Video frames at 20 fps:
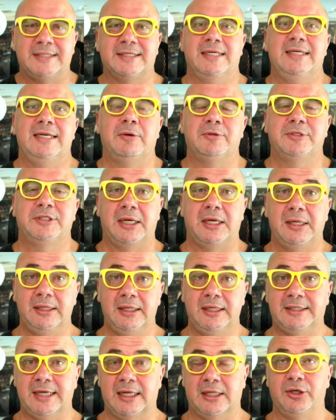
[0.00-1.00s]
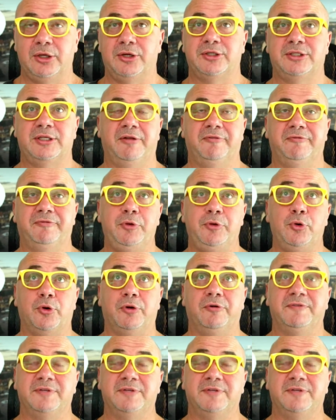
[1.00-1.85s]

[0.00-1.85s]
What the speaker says: And now suddenly telling yourself that you're a